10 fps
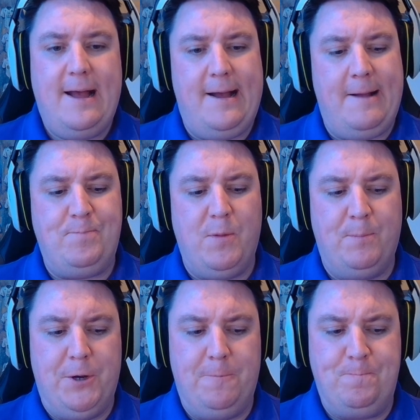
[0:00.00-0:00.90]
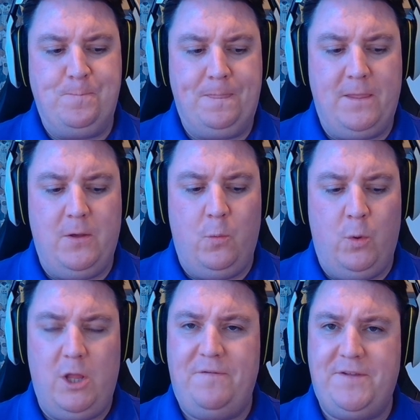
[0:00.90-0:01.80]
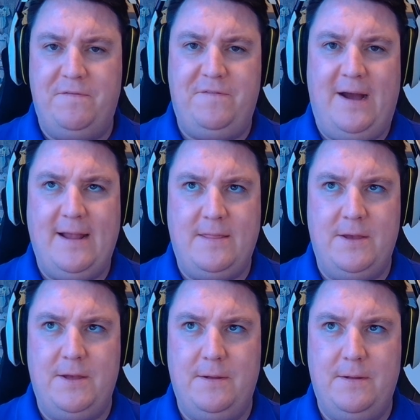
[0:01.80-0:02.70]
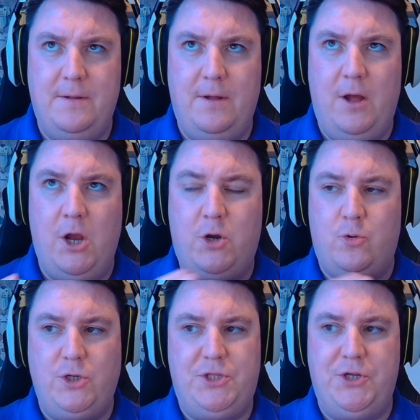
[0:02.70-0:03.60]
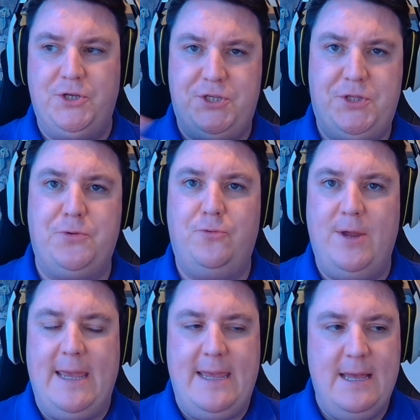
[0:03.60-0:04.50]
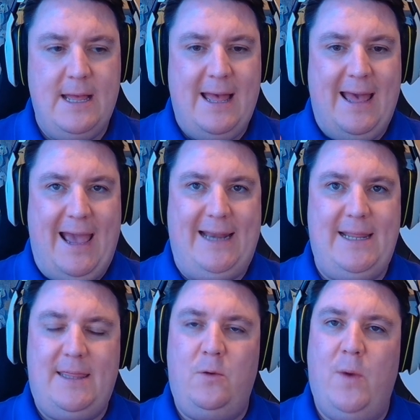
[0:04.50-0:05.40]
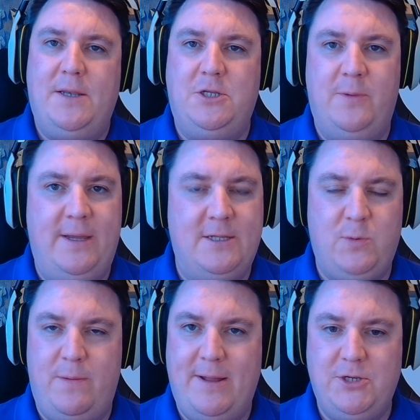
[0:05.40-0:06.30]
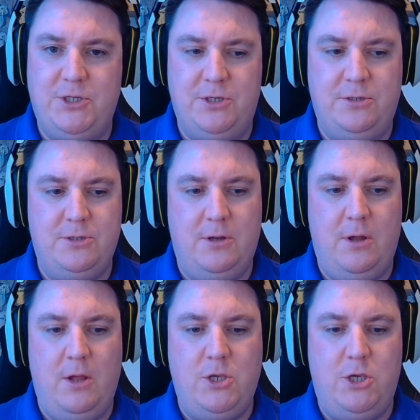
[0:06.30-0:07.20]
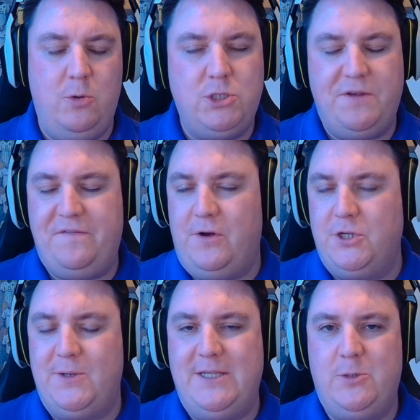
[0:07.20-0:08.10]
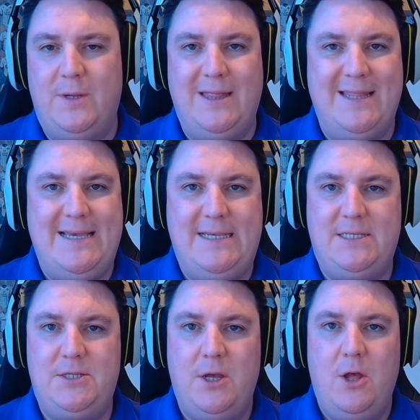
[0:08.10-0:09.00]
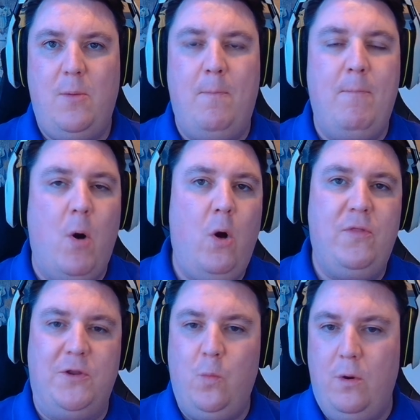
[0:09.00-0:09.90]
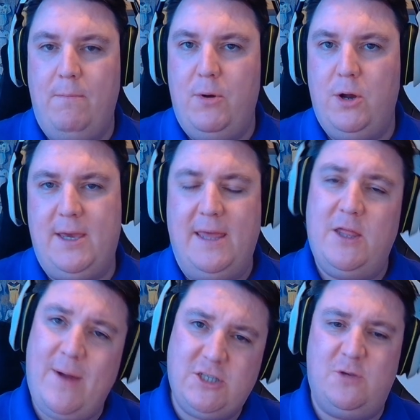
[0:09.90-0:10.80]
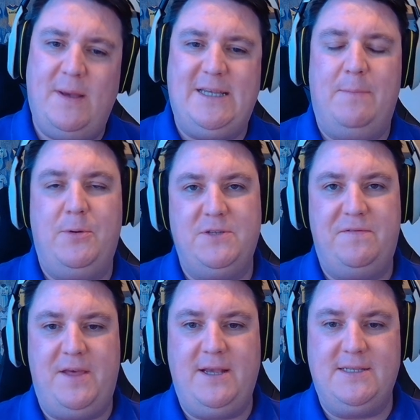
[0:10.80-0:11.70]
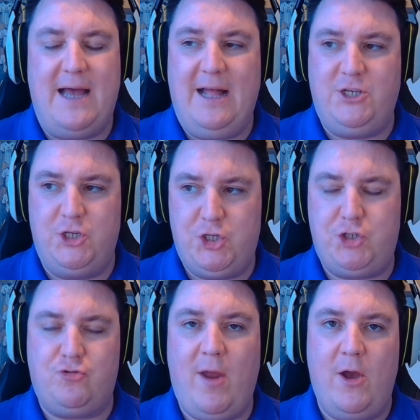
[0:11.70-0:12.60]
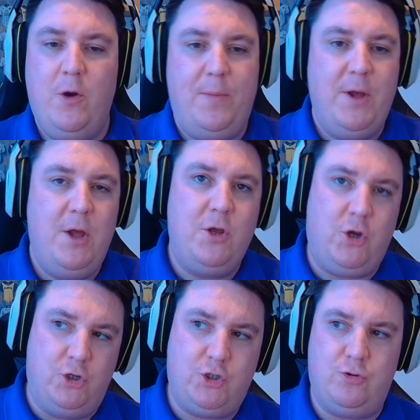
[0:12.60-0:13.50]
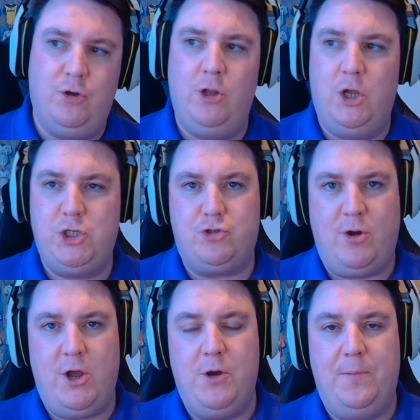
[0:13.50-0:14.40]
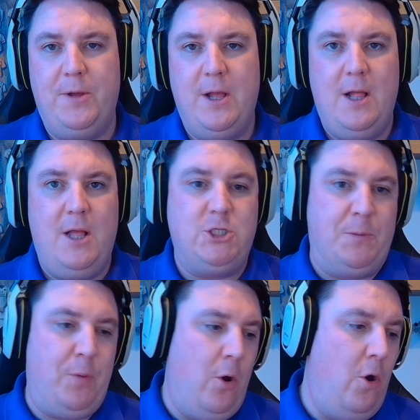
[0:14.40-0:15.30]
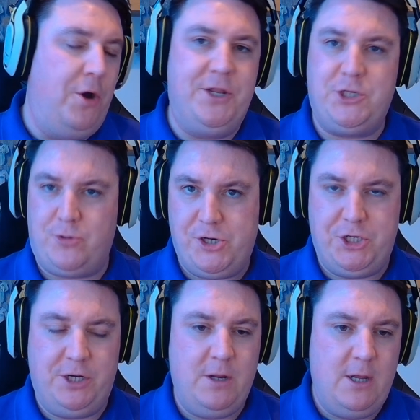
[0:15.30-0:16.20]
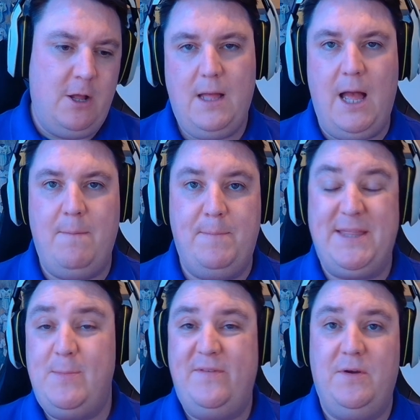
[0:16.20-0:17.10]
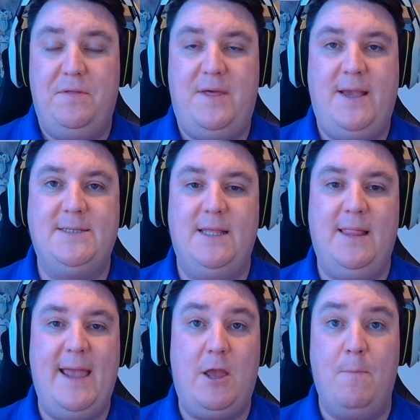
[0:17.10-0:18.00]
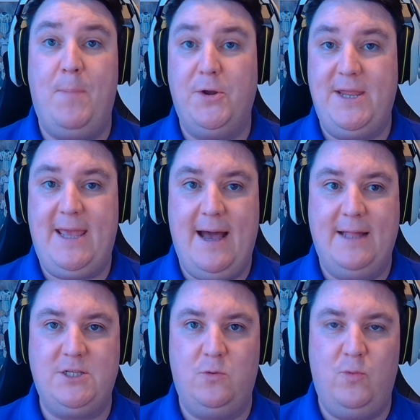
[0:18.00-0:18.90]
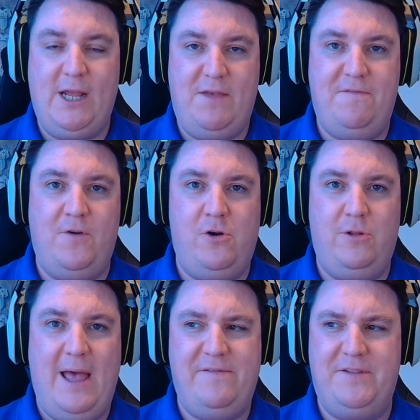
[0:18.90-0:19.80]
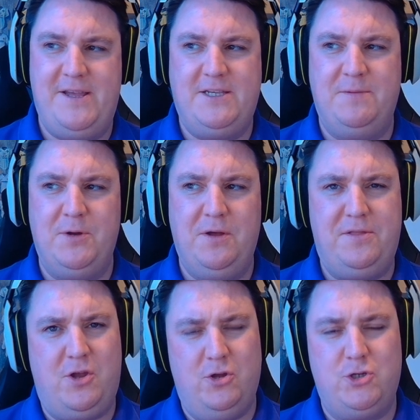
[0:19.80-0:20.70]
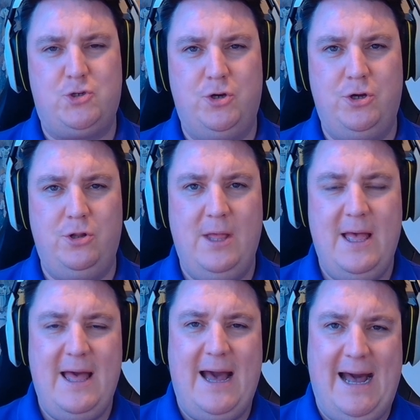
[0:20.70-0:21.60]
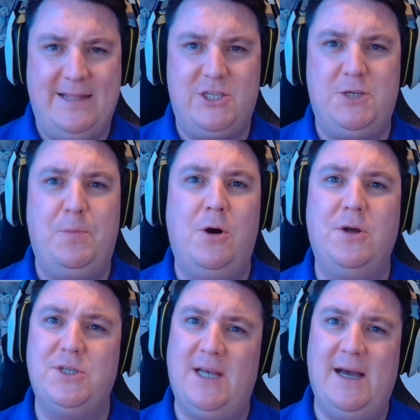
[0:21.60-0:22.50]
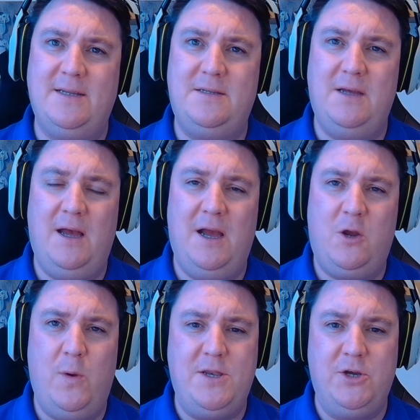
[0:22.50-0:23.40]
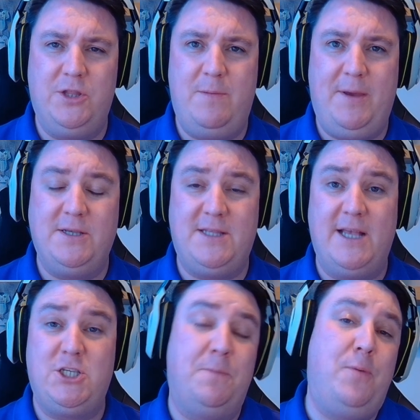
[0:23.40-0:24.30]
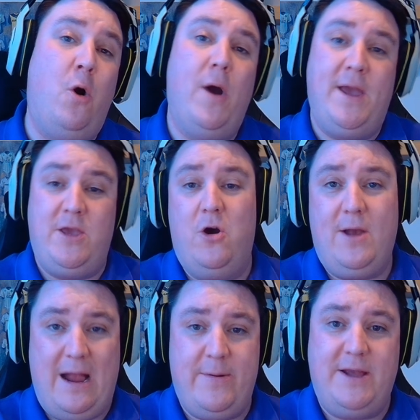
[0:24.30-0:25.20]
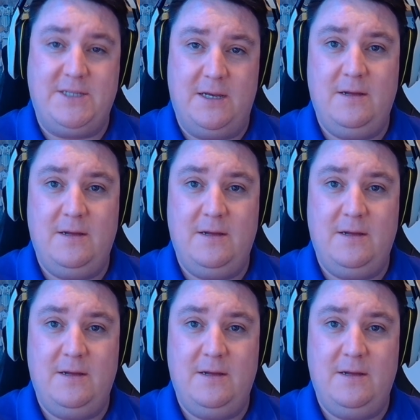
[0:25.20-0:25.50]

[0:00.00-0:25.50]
But we'll often find that across those three, anything we're doing, as we mentioned, usually falls into at least more than one bucket. There are some examples of things that are just straight up control or straight up support and attrition. But then we've got things like bodyguards that really fall heavily into both the control and support side, Quinn, don't they? Because they're supporting your character.